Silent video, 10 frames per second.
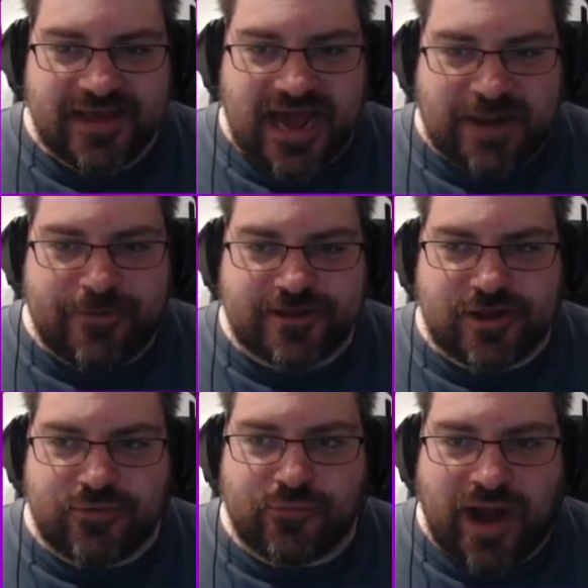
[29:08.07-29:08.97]
And I'm pretty
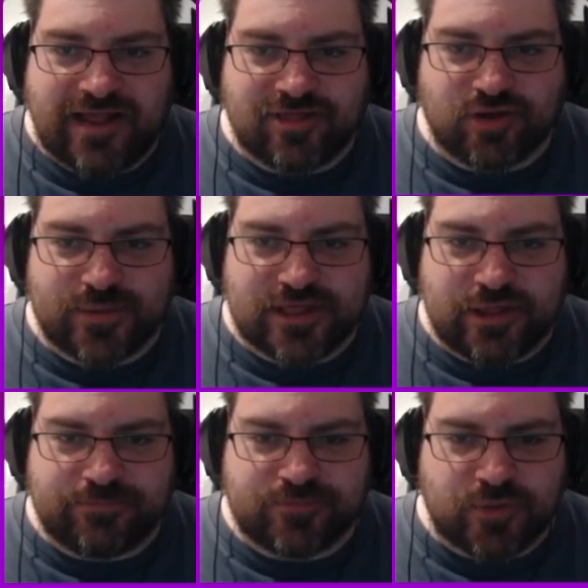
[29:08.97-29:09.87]
certain right took me
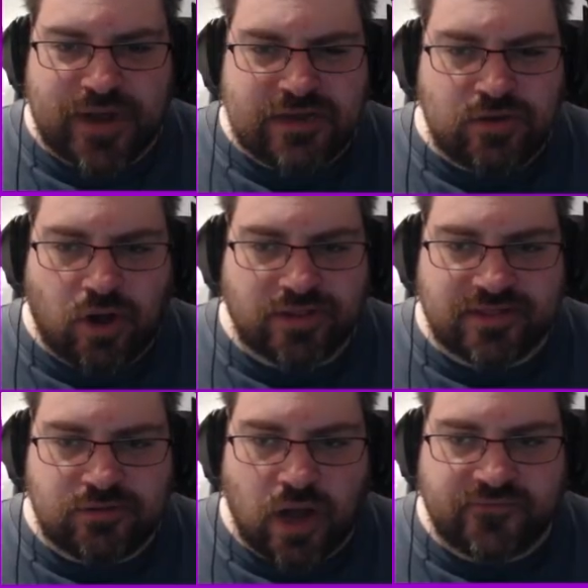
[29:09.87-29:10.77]
to somewhere not
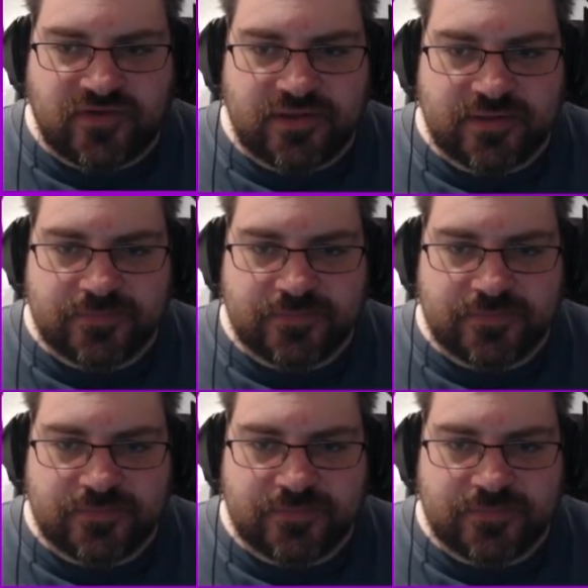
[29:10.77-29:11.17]
novel.